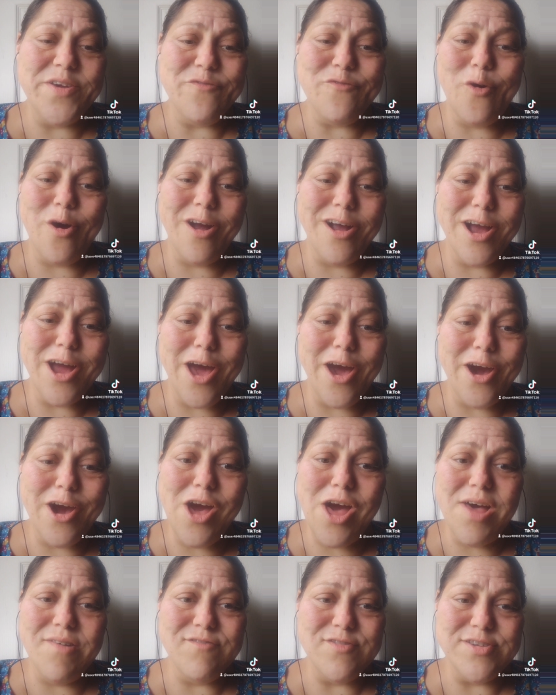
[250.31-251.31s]
for a
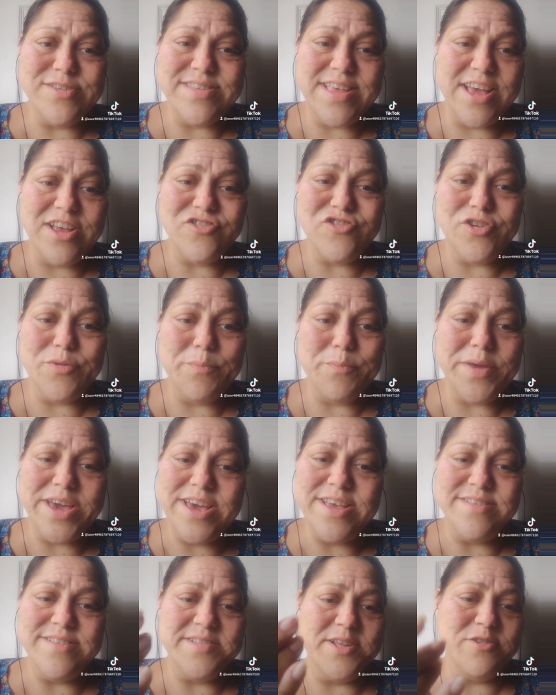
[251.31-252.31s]
conversation
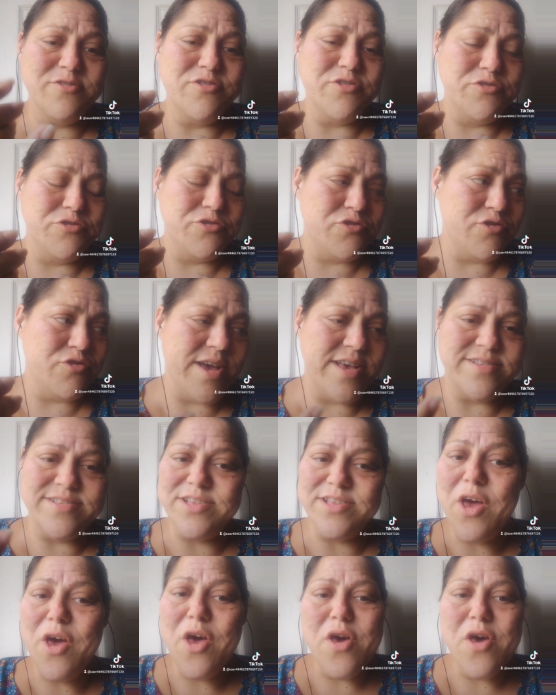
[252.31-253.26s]
because they're too stressed